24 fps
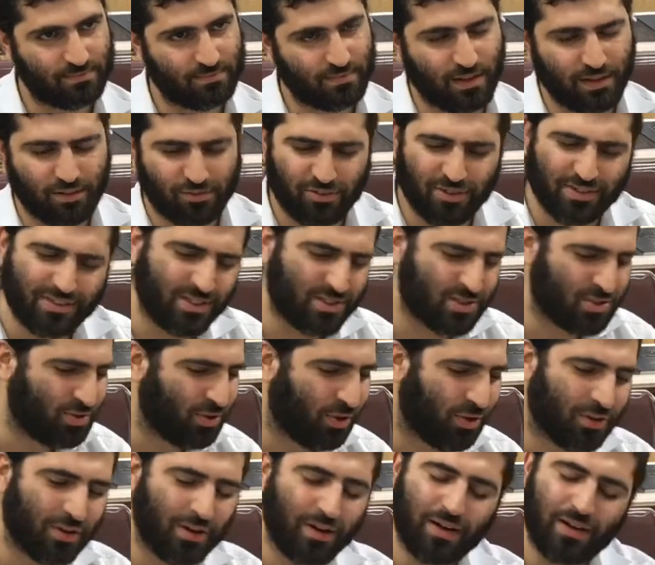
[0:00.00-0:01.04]
I've read this
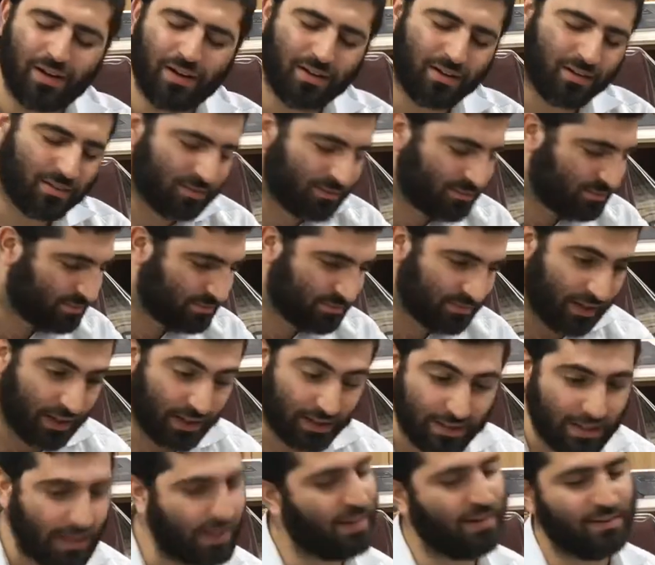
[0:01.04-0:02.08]
Torah a
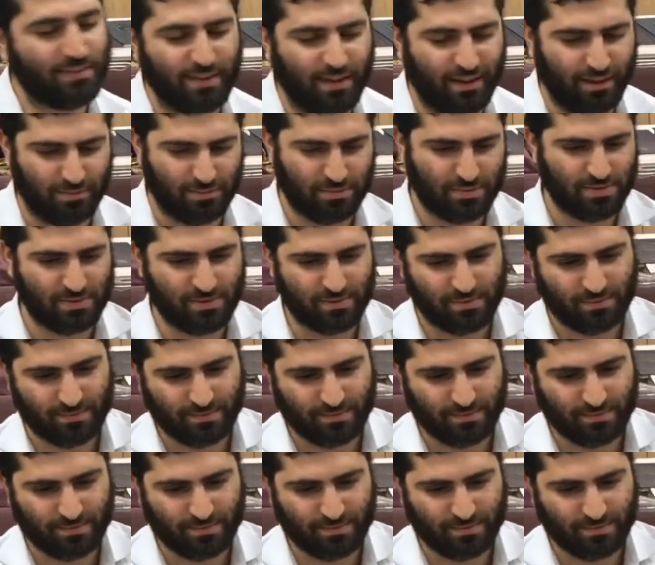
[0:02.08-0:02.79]
lot of times.